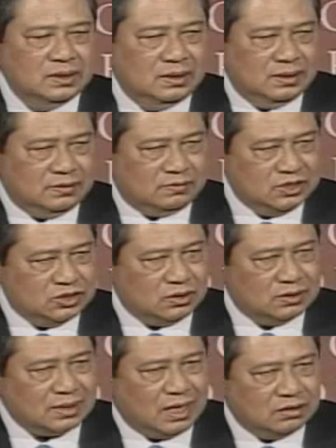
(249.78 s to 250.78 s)
and
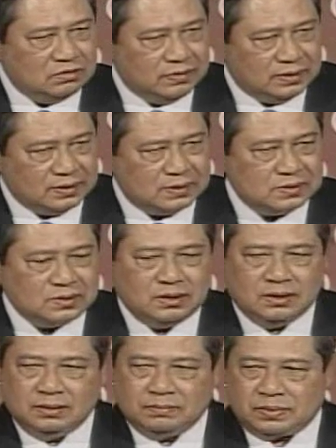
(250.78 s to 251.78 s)
restored confidence,
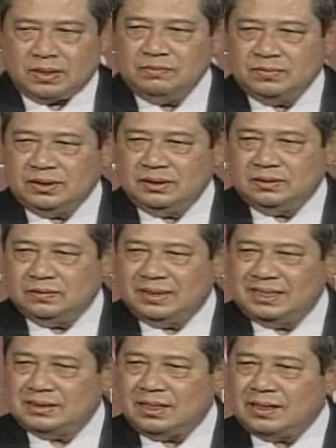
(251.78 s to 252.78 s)
prompting
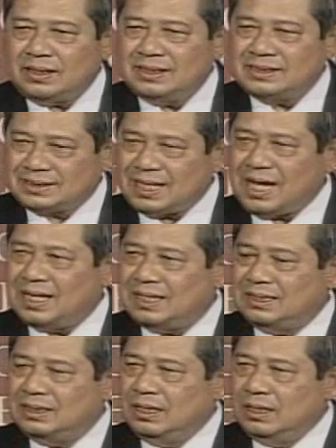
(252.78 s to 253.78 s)
today's early
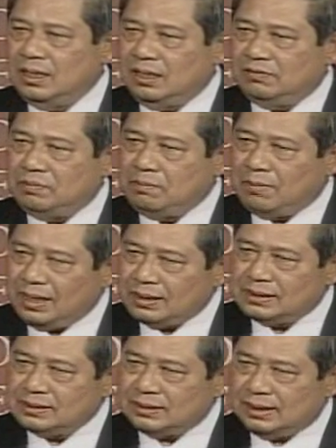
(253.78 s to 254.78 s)
sign of
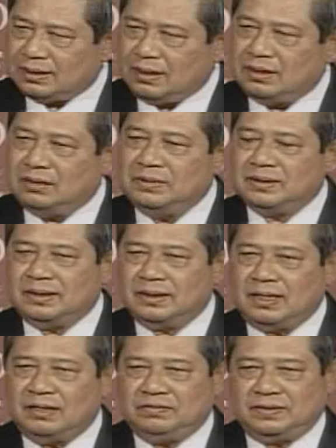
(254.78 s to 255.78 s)
modest economic
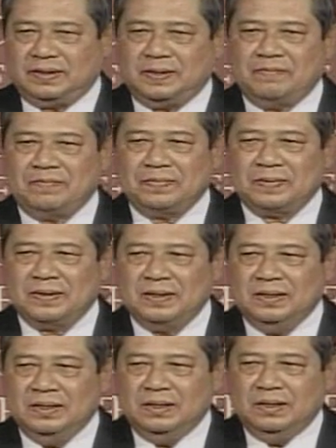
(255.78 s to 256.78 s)
recovery.
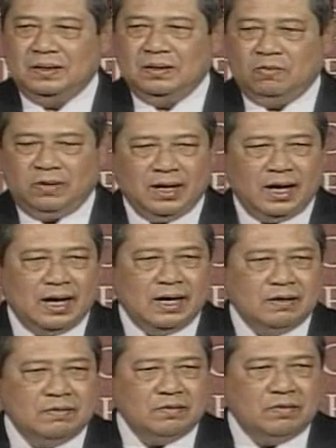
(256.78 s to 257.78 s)
We
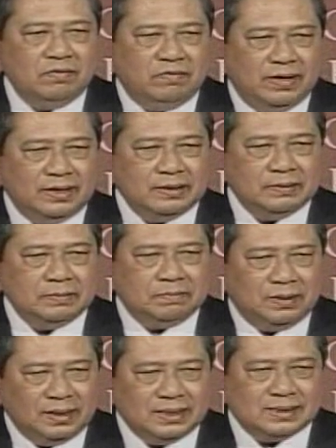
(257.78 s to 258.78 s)
are very
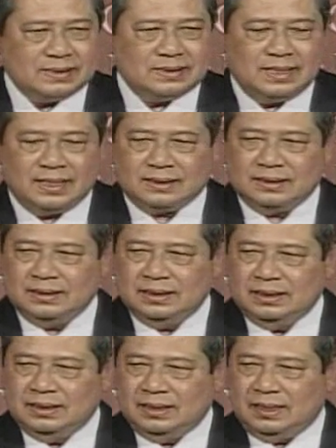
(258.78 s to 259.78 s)
pleased that
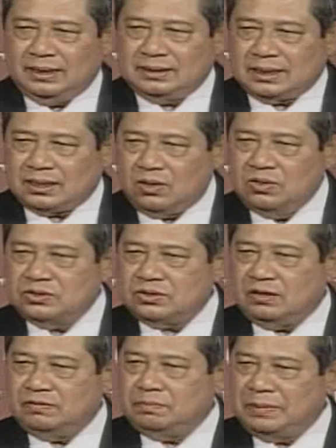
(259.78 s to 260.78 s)
at the close
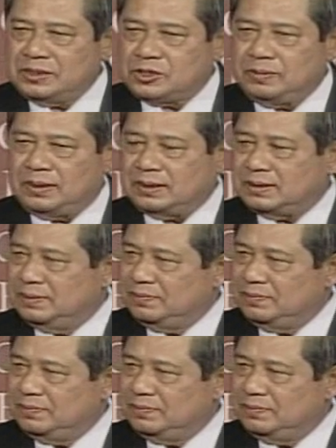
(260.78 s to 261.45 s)
of Pittsburgh,